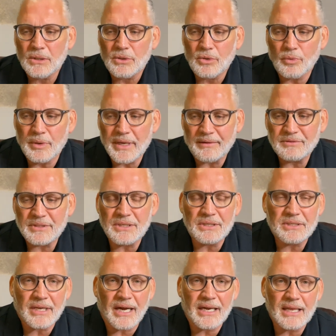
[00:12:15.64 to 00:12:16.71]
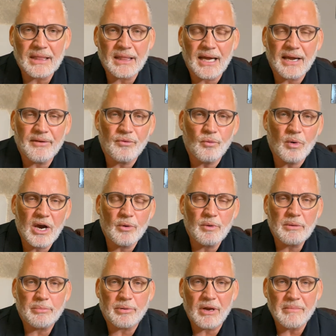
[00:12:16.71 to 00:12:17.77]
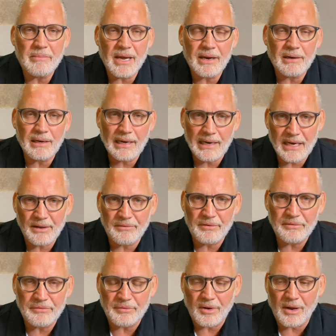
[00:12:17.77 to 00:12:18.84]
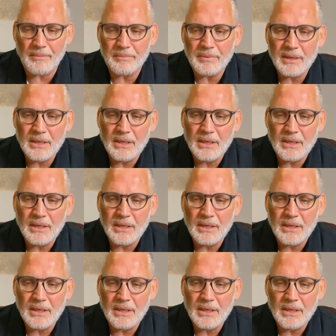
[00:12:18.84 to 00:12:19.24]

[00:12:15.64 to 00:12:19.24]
we have to decide in life where we primarily live from.